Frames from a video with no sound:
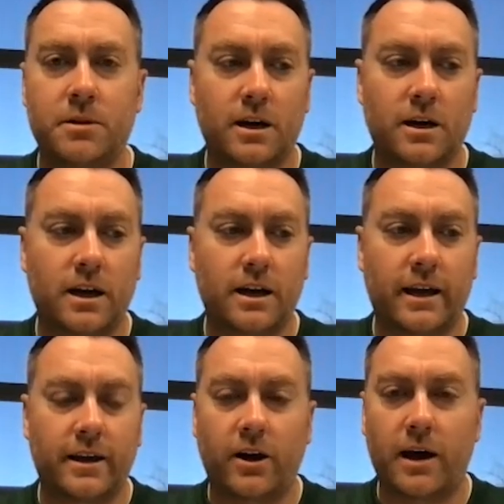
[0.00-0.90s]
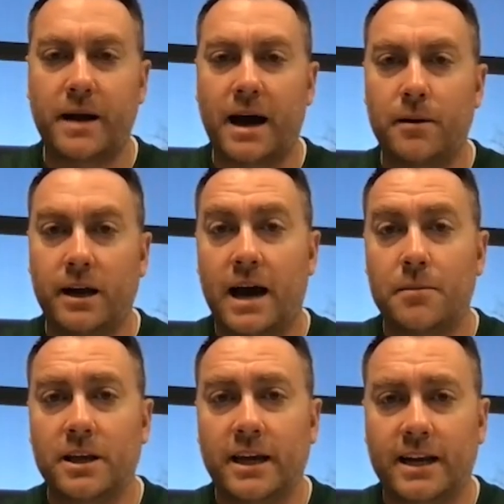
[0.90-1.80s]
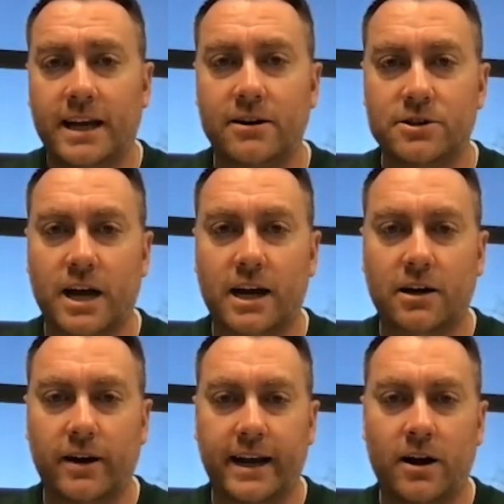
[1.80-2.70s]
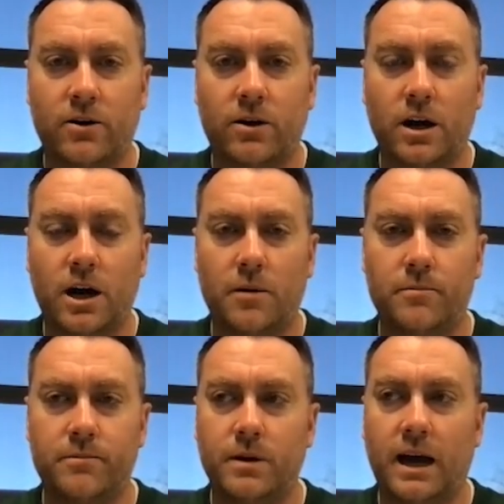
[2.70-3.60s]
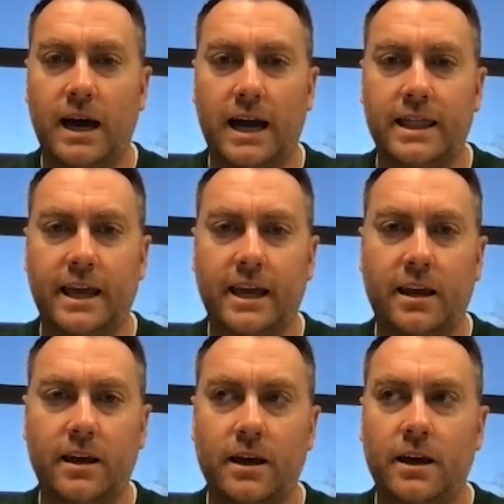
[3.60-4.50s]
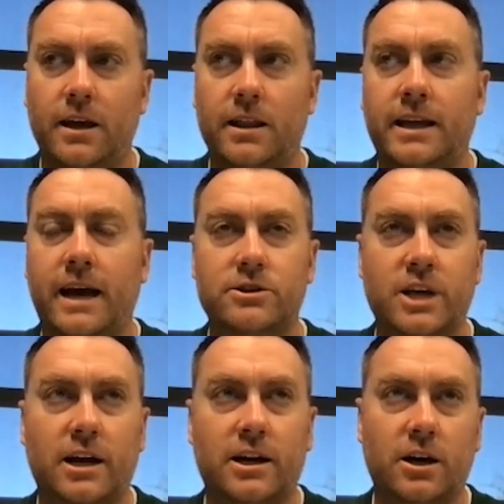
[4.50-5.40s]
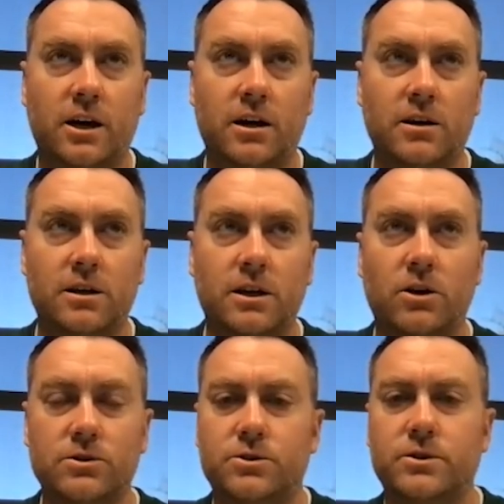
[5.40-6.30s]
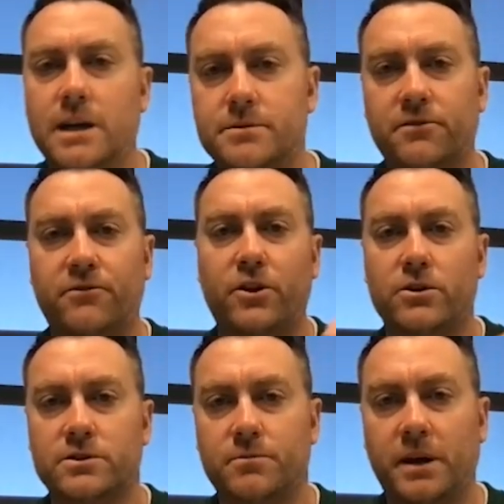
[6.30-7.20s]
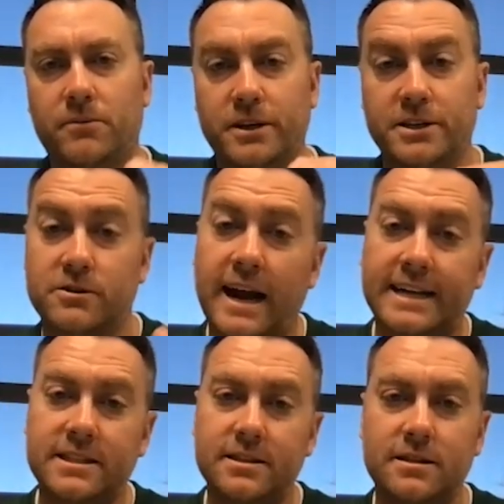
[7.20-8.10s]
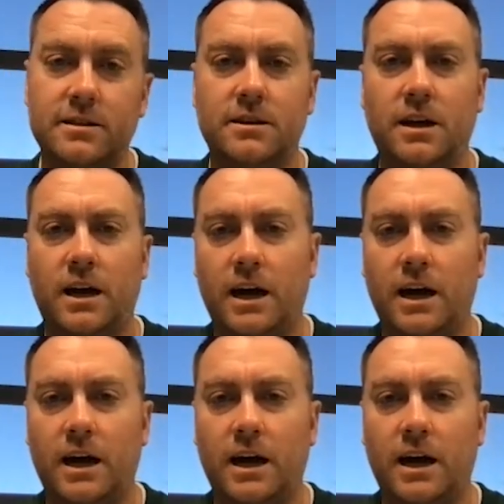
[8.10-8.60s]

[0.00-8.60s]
or uh, you know anom- anomaly in college soccer right now. Um, I, I think college soccer goes through these ebbs and flows of being really direct, mm-hmm. uh,